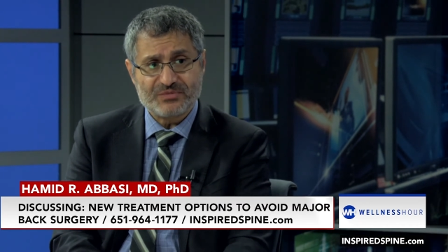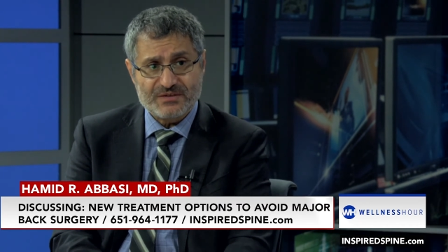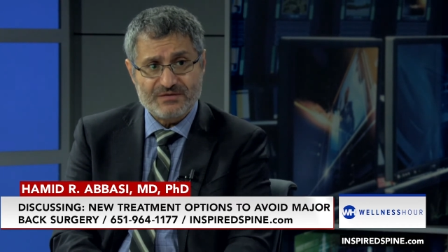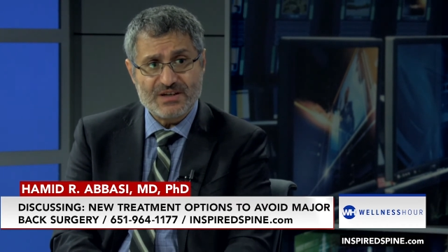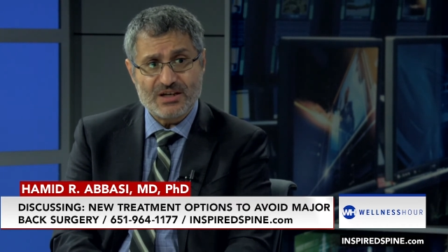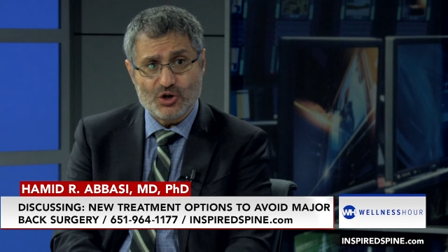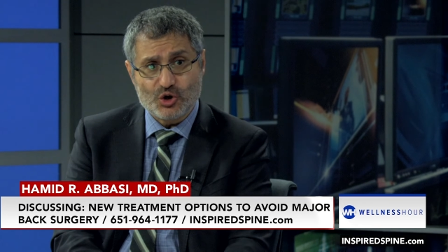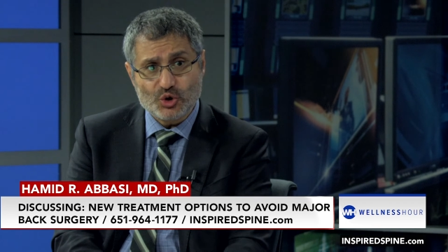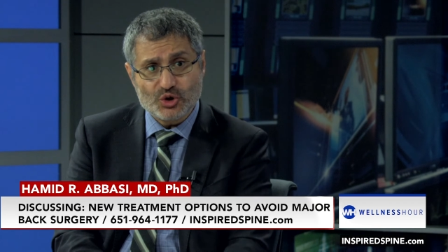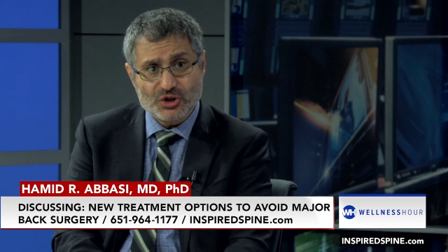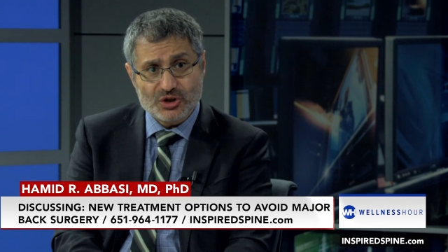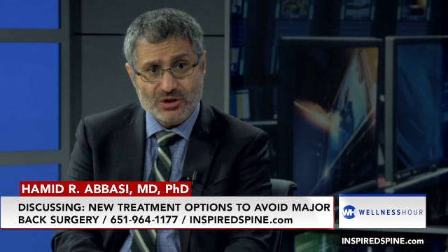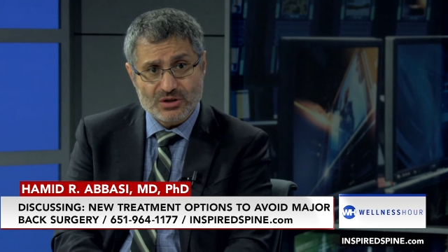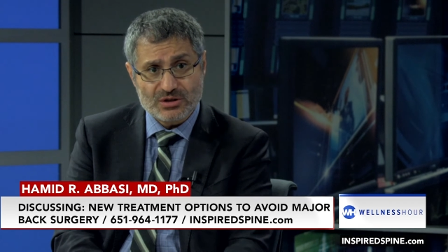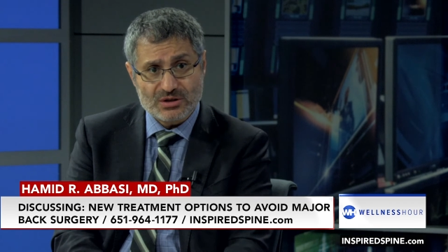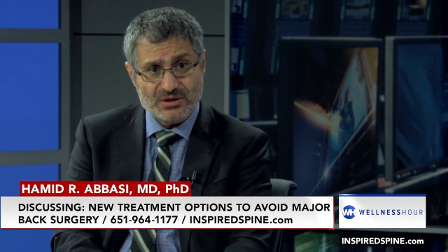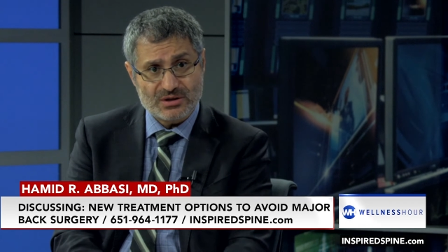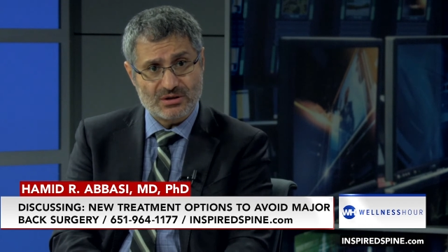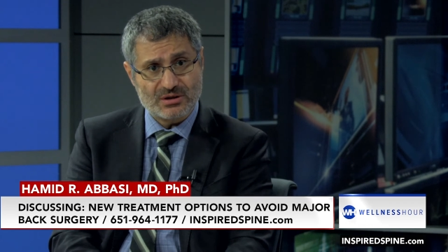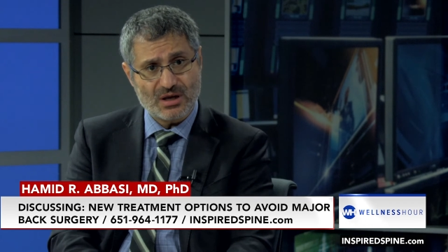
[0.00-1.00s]
We could
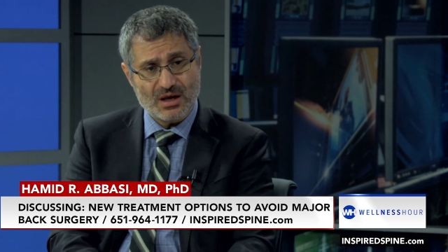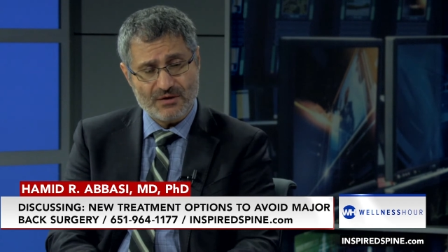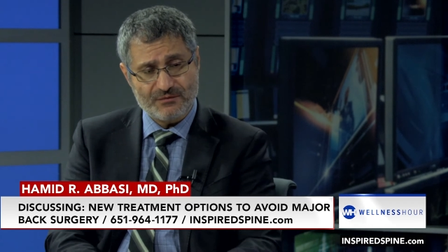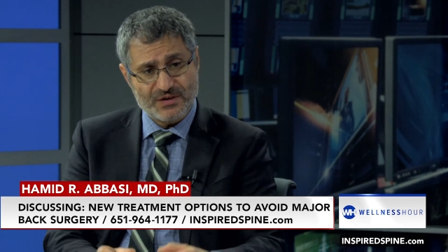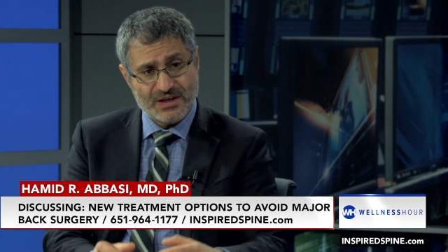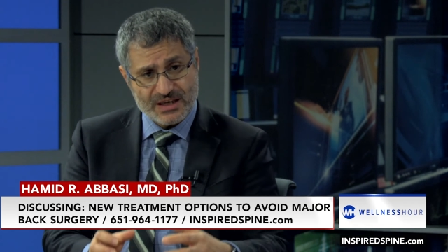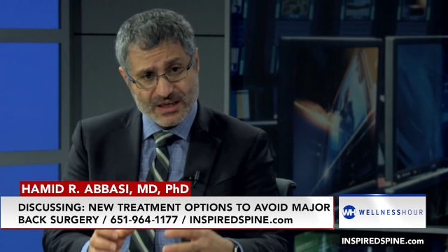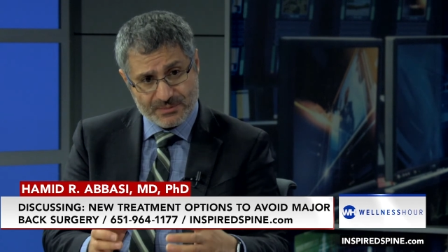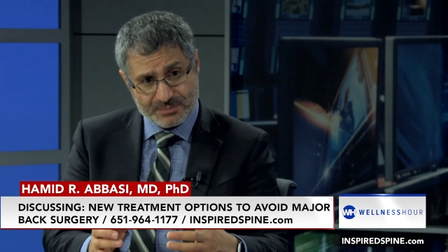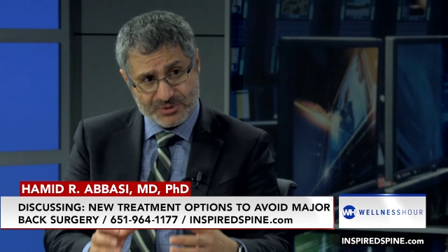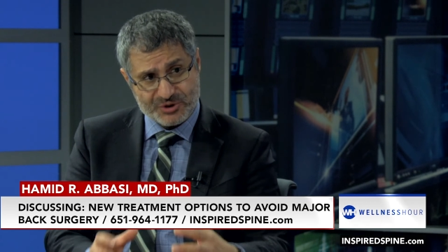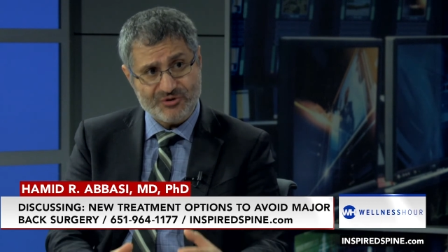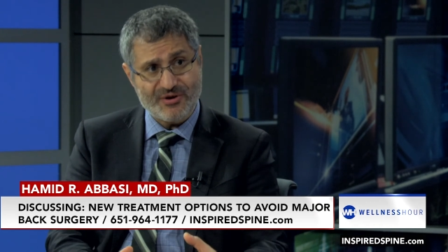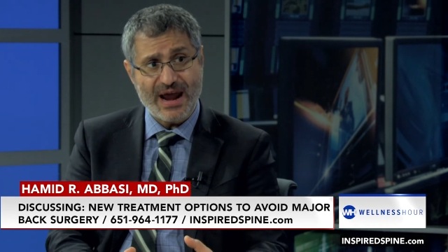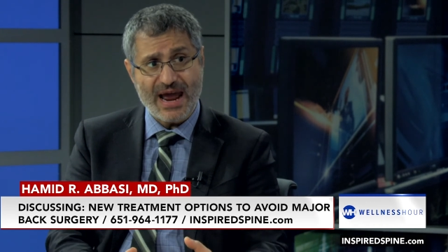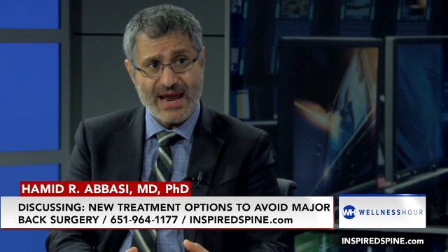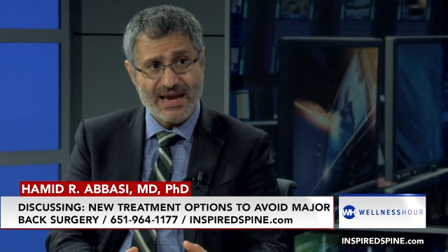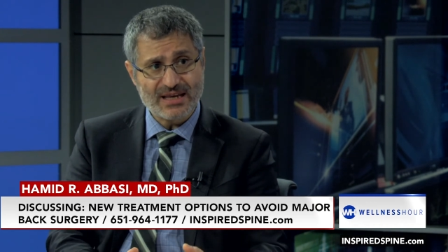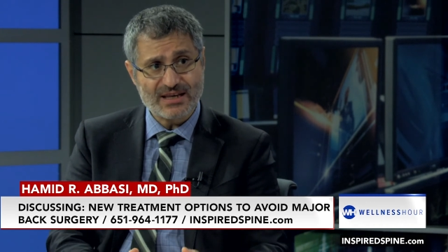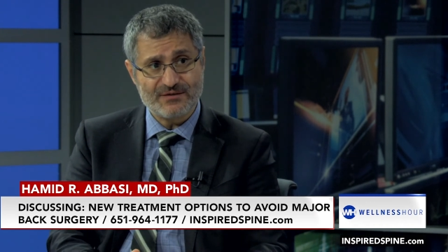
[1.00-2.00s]
uh, we keep
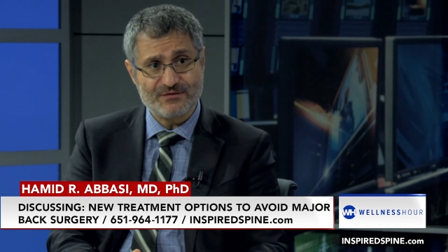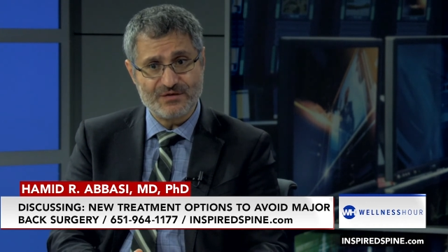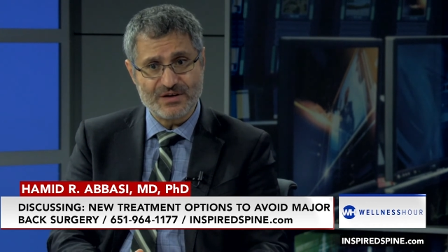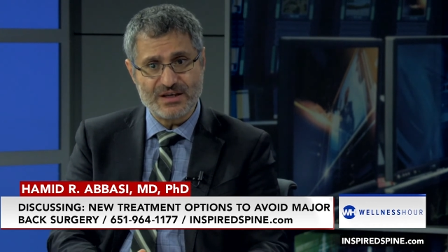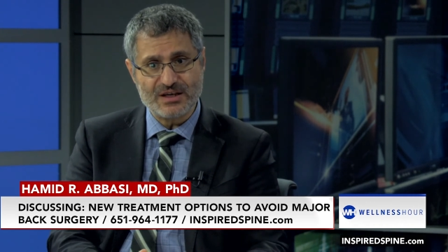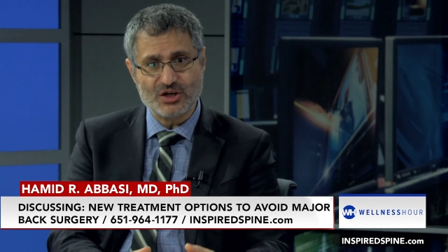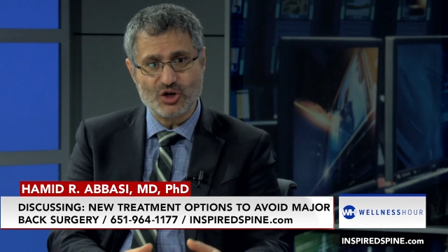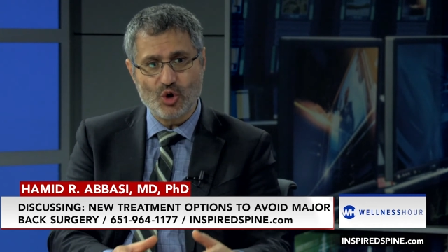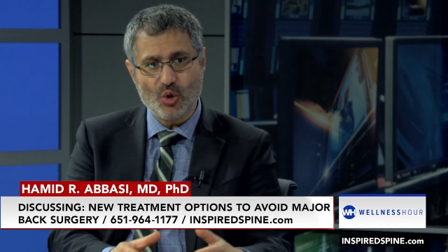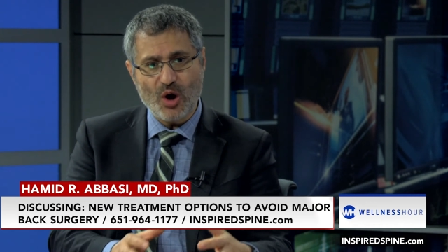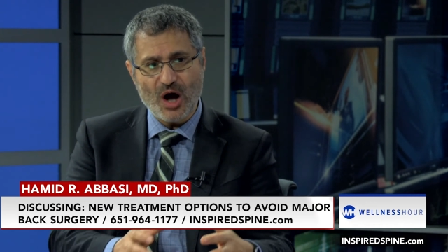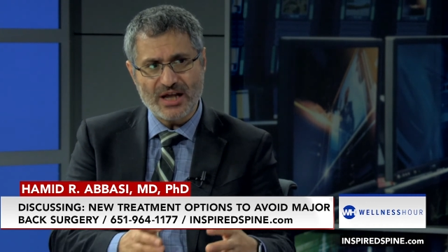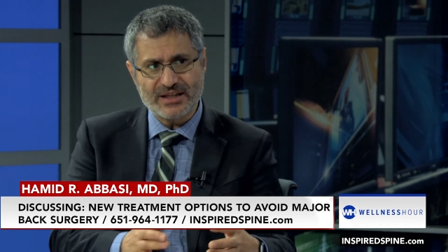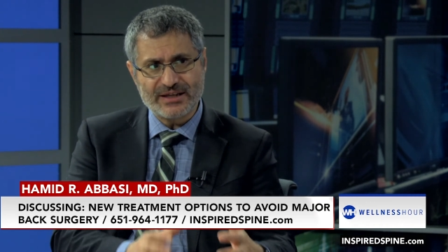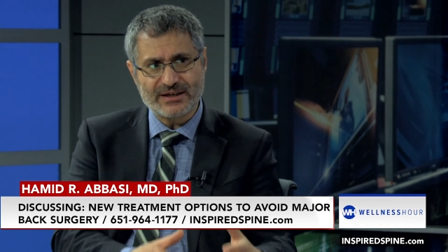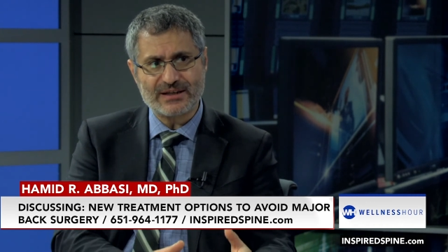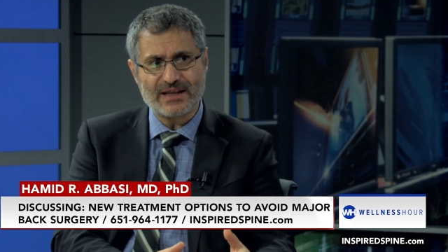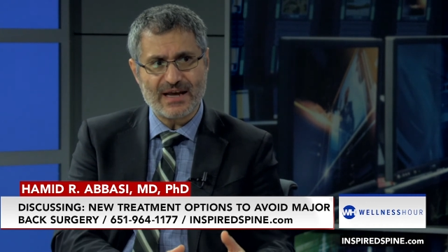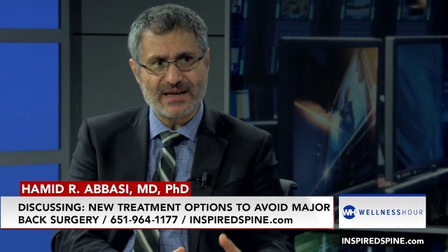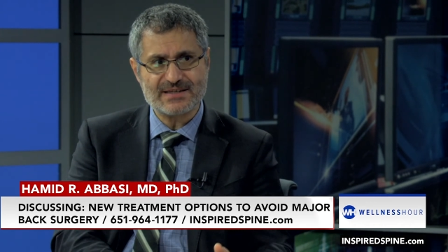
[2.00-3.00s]
track, we go
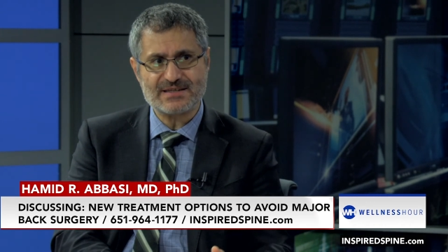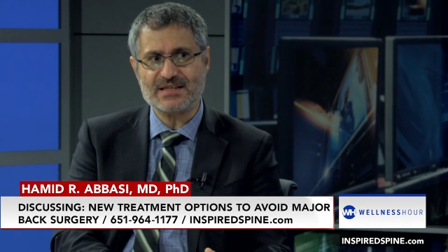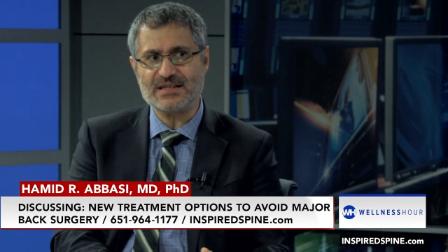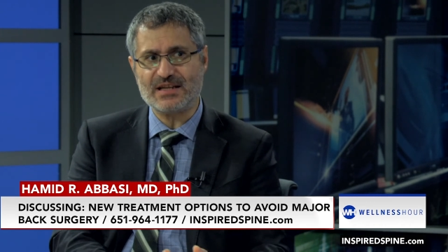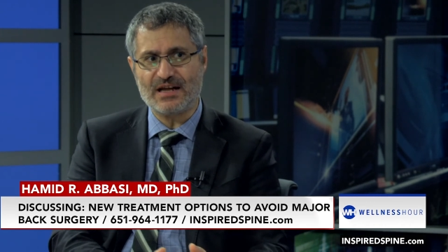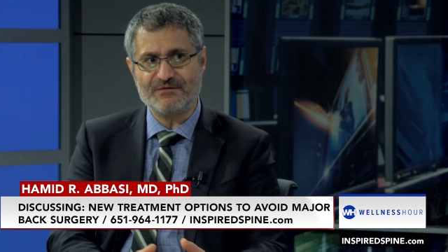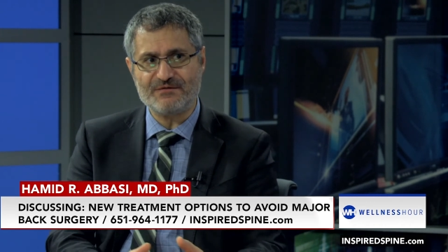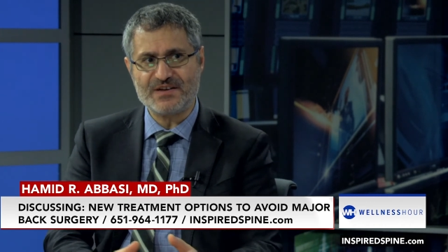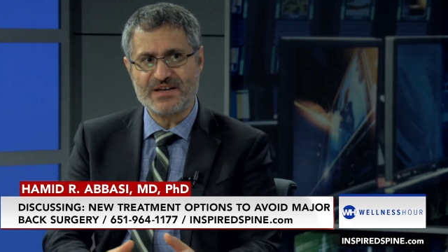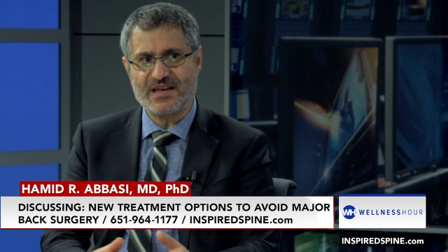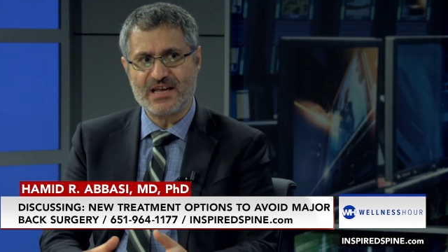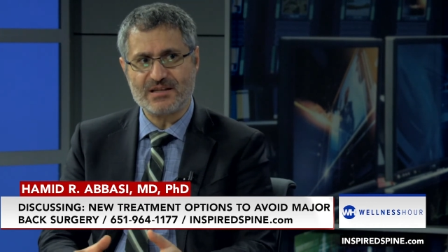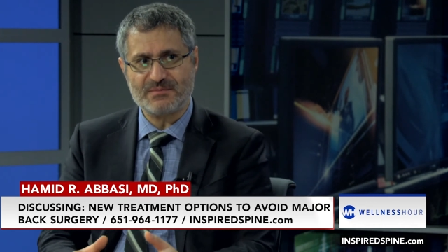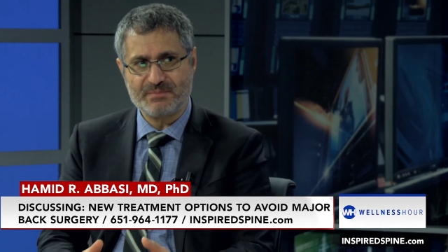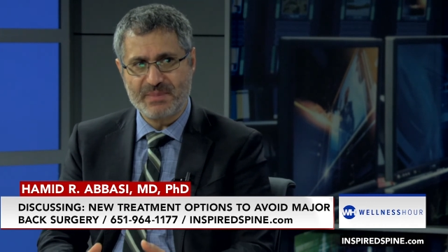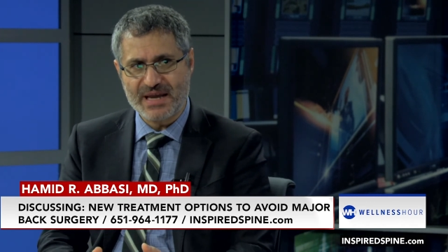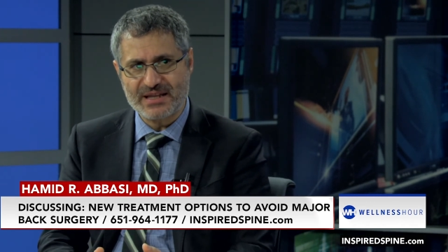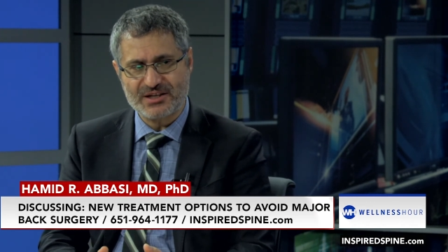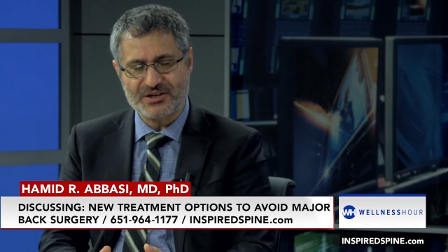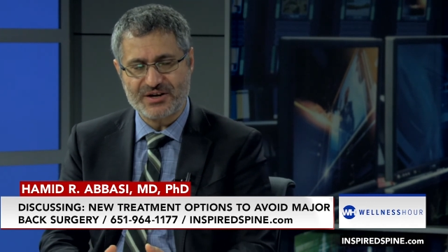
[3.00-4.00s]
analyze it, and we get
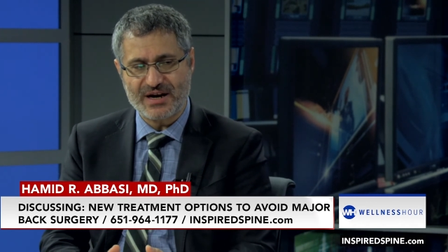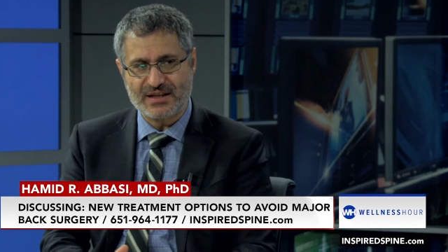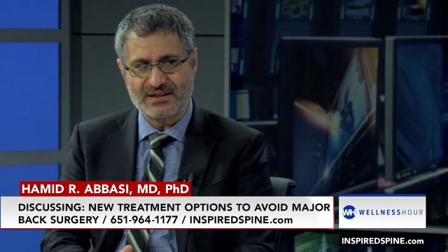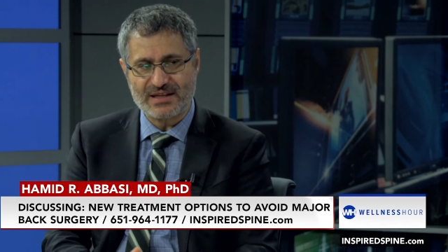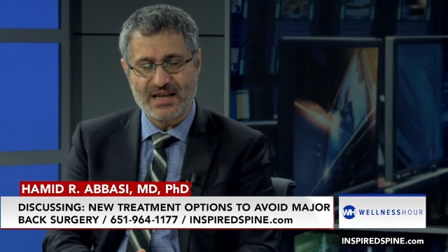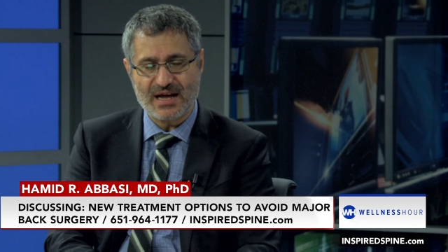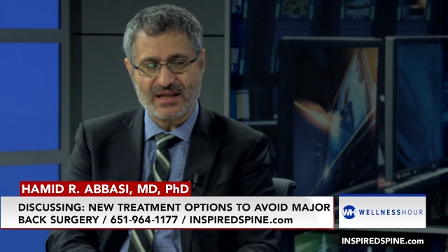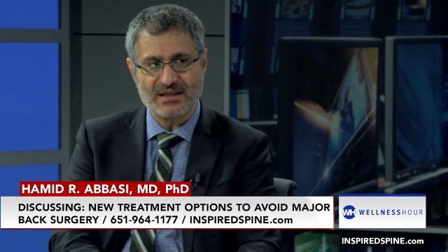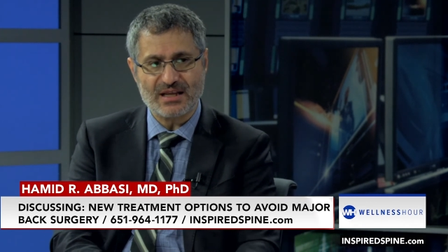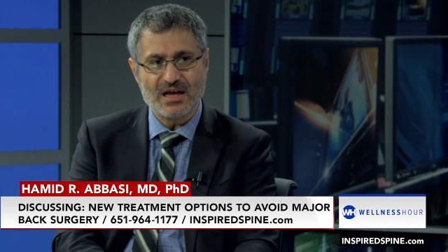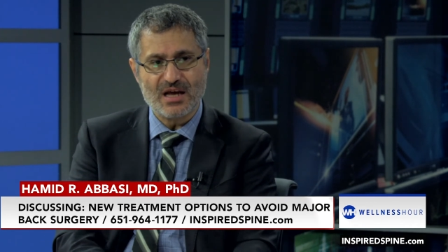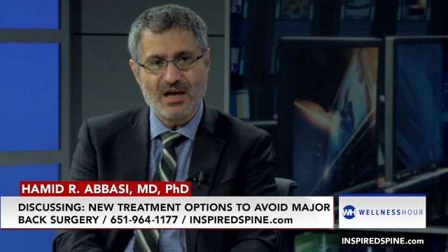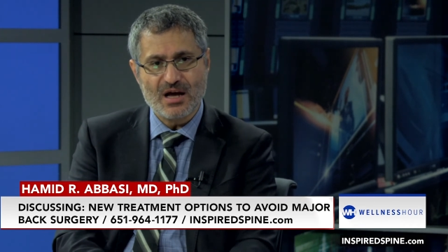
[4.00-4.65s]
better at that.